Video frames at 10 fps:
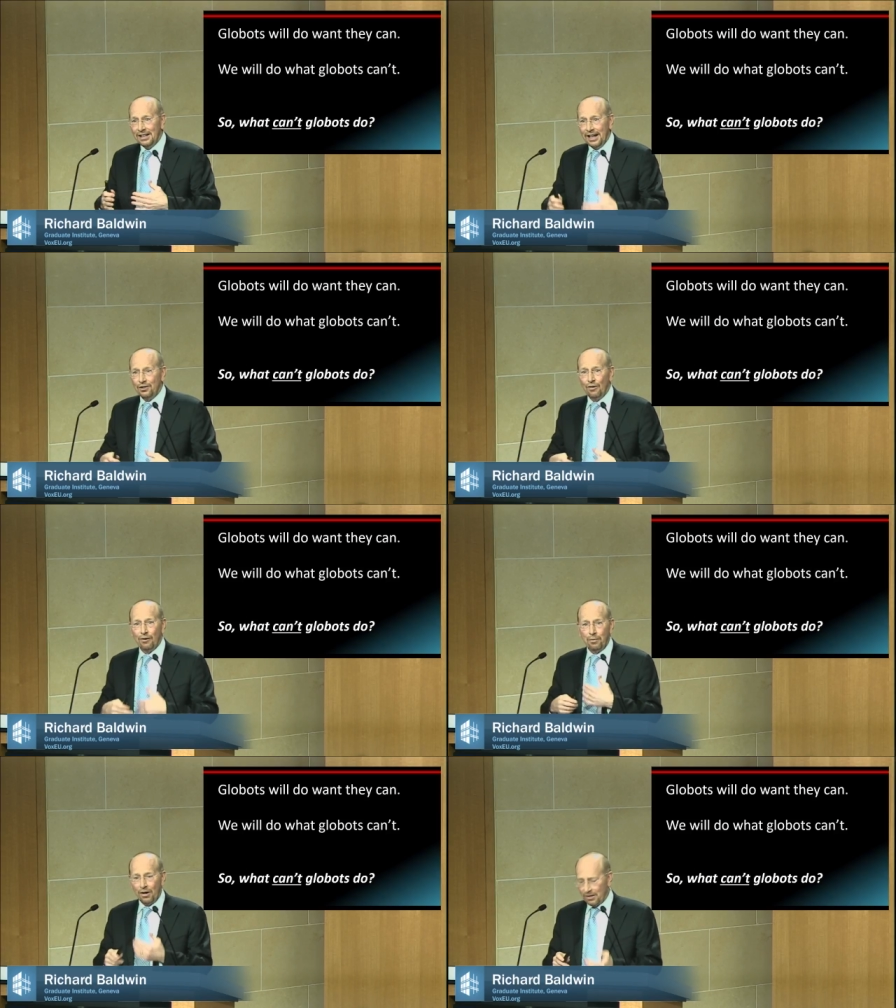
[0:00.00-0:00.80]
takes
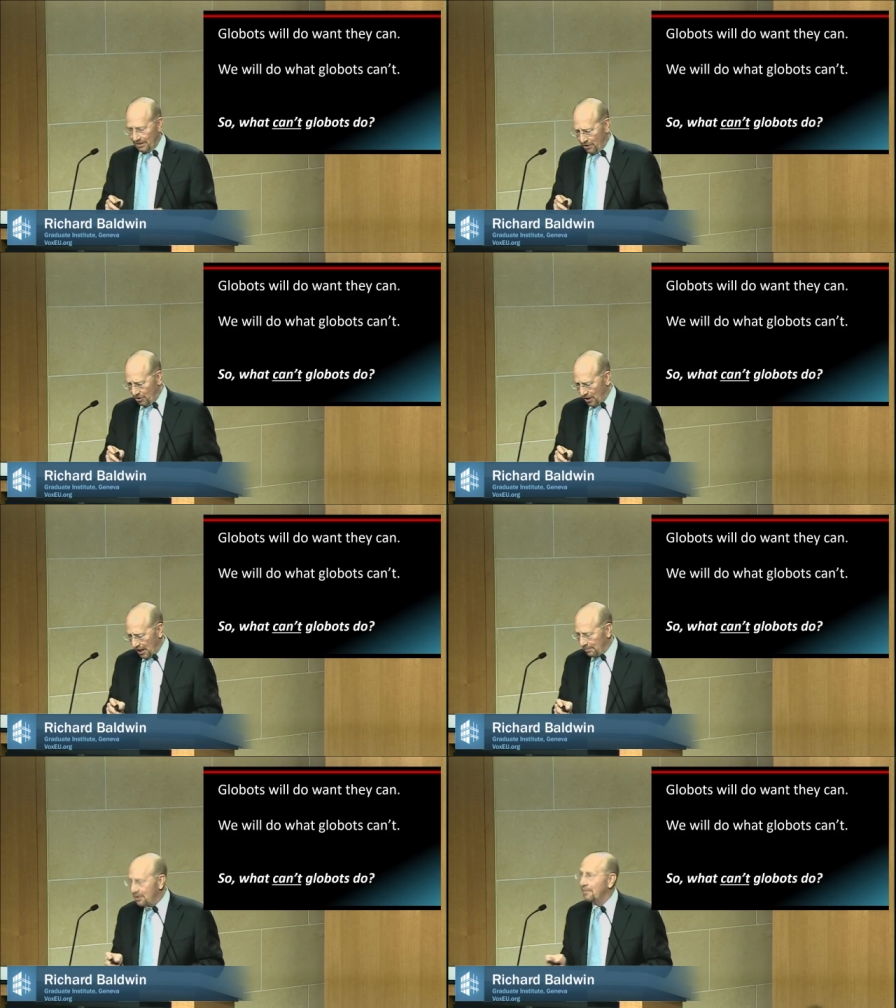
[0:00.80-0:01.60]
over parts of our
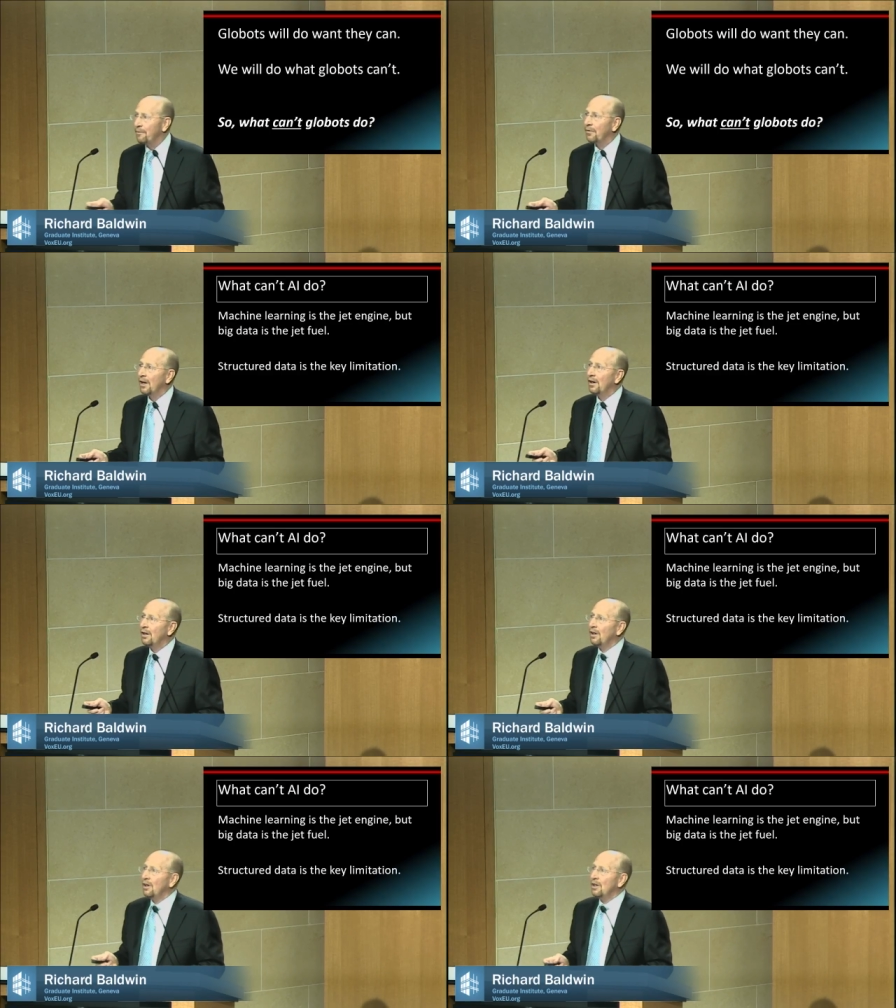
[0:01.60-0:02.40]
jobs.
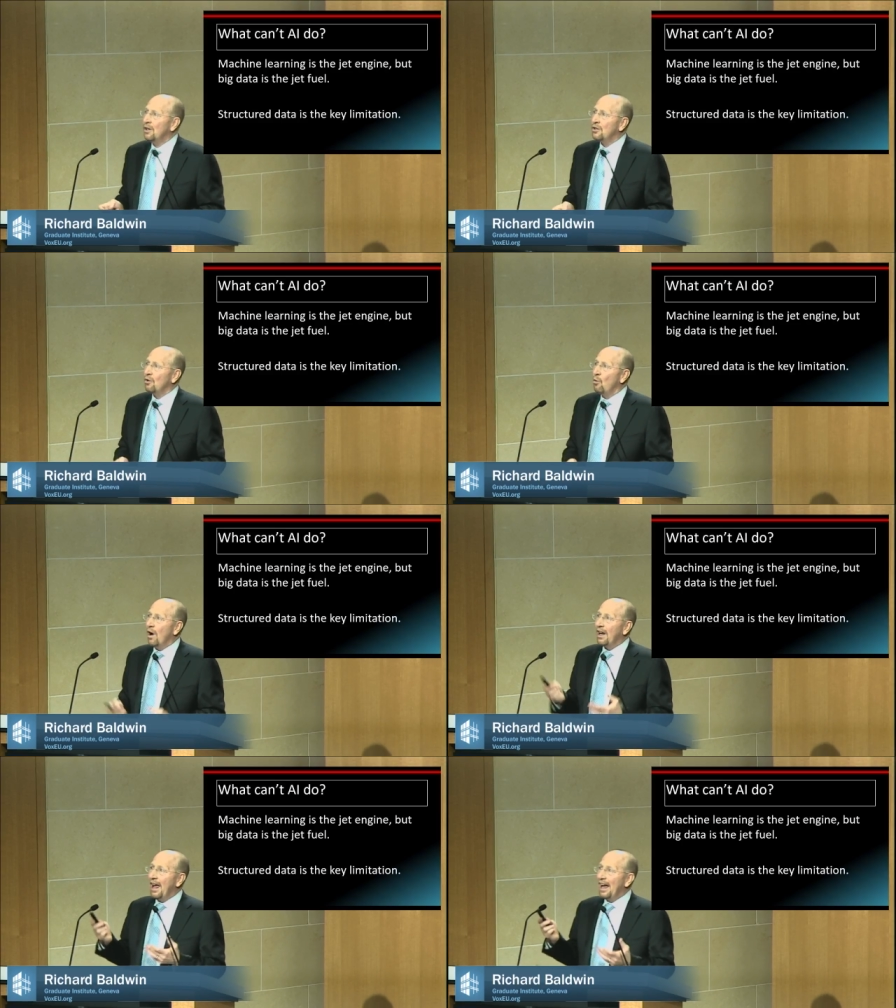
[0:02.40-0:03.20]
So
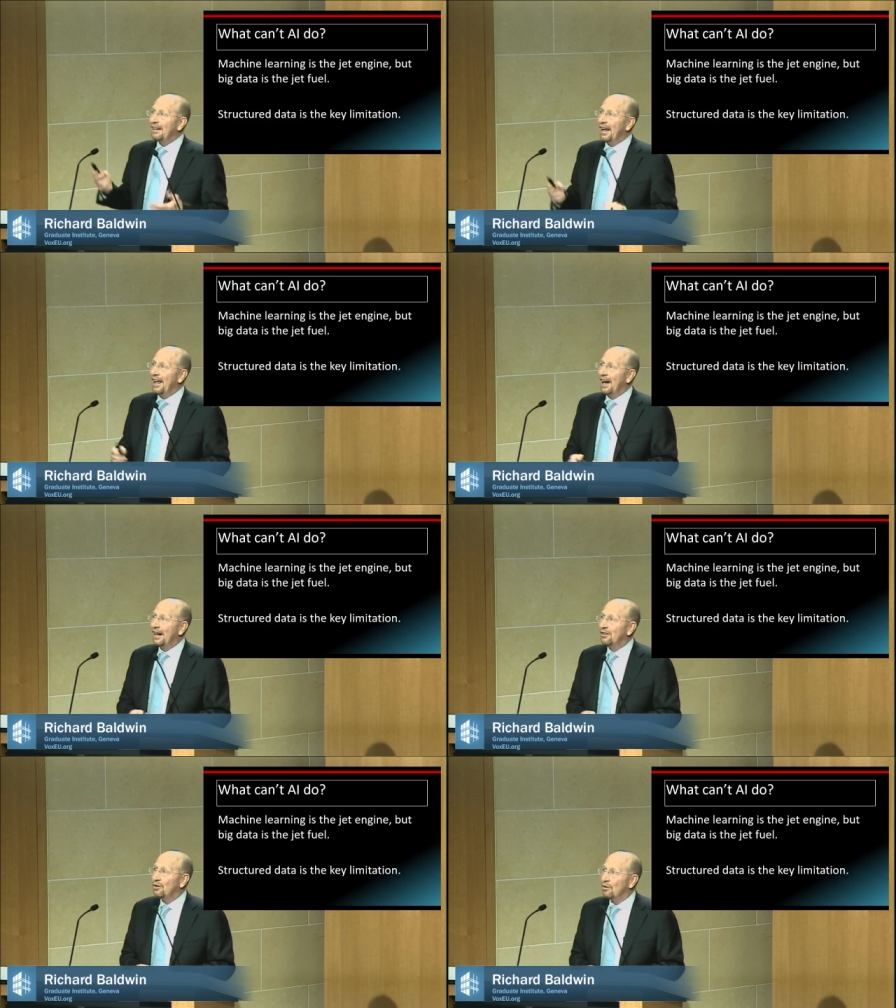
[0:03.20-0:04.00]
what can't
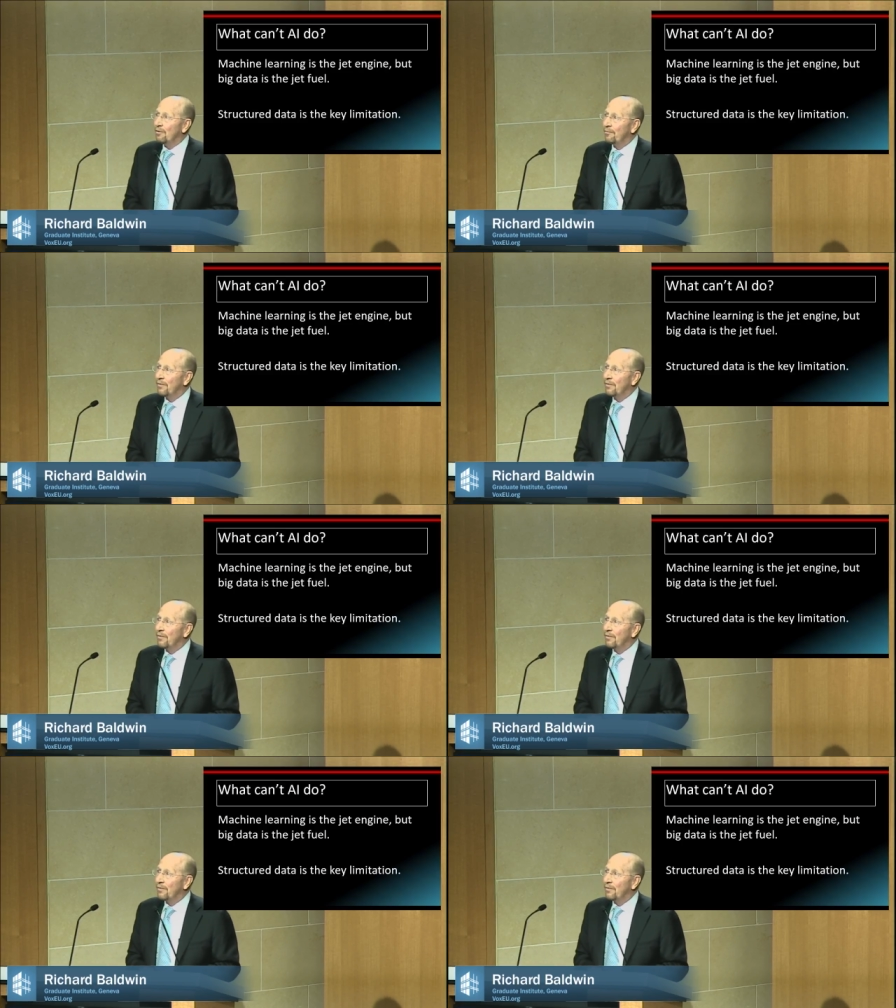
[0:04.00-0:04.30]
AI do?